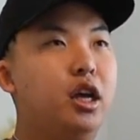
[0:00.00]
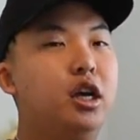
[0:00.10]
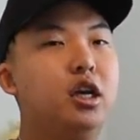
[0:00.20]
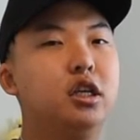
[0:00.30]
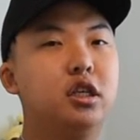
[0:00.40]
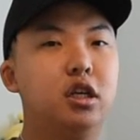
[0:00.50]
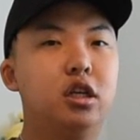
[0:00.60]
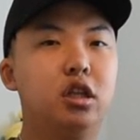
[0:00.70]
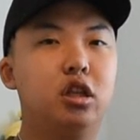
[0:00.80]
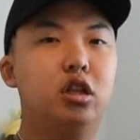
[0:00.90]
is
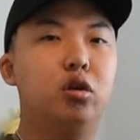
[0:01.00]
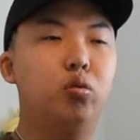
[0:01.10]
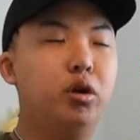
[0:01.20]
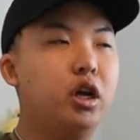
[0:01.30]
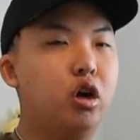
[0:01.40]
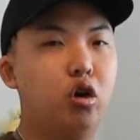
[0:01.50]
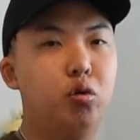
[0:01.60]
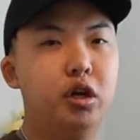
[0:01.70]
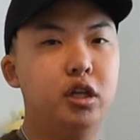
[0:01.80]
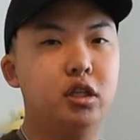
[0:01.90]
the Rick
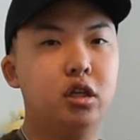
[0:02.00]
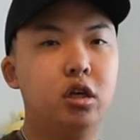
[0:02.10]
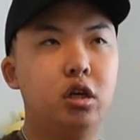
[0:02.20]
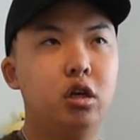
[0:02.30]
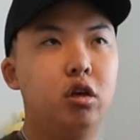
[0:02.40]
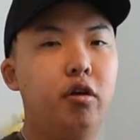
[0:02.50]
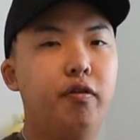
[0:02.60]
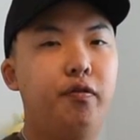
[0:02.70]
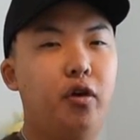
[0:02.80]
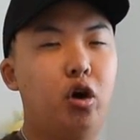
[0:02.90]
Owens
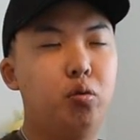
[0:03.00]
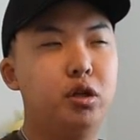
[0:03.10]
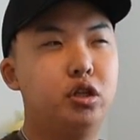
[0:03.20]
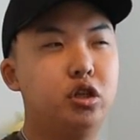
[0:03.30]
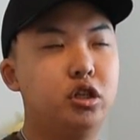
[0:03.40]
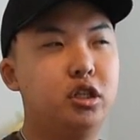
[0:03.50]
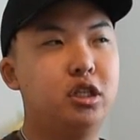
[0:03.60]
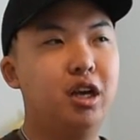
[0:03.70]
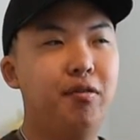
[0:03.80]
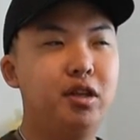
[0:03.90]
Fall Winter
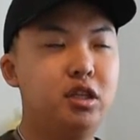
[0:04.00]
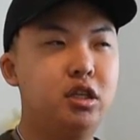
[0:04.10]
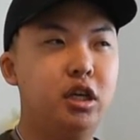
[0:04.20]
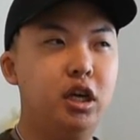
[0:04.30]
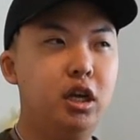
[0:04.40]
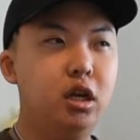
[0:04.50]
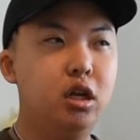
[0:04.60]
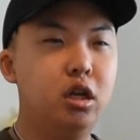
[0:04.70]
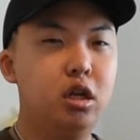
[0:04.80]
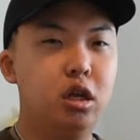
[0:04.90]
17
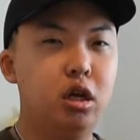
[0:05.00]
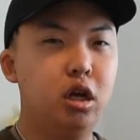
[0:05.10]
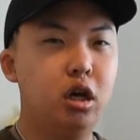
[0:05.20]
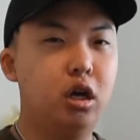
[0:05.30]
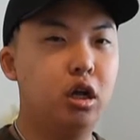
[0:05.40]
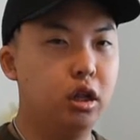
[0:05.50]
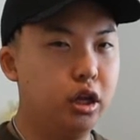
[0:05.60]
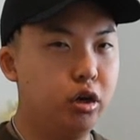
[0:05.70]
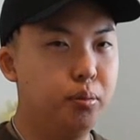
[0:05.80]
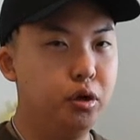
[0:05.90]

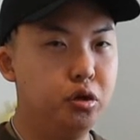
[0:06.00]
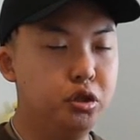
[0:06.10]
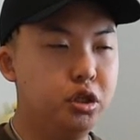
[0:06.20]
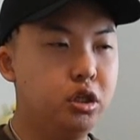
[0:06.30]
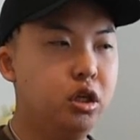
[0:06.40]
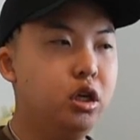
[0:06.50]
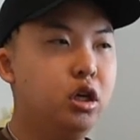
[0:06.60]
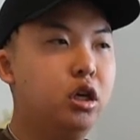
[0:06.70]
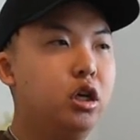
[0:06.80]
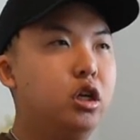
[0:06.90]
glitter boots.
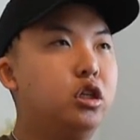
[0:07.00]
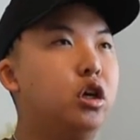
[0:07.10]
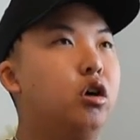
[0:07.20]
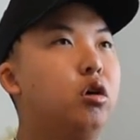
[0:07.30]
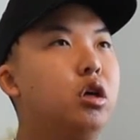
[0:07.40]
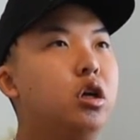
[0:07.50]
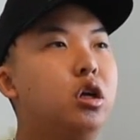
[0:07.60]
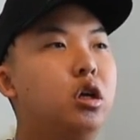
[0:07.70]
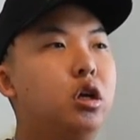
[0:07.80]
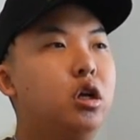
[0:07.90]
So
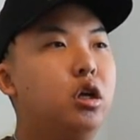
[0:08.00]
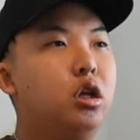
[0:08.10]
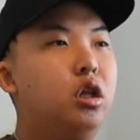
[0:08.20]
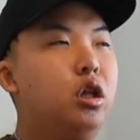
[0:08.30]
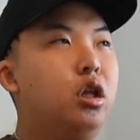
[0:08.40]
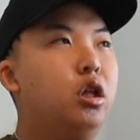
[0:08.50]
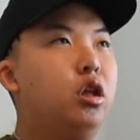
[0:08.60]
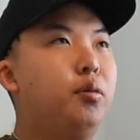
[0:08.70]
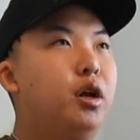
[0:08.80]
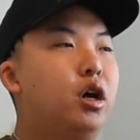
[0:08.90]

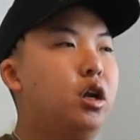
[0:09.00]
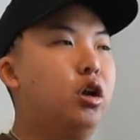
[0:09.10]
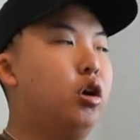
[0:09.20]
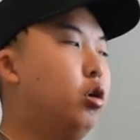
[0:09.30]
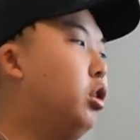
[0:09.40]
you might not know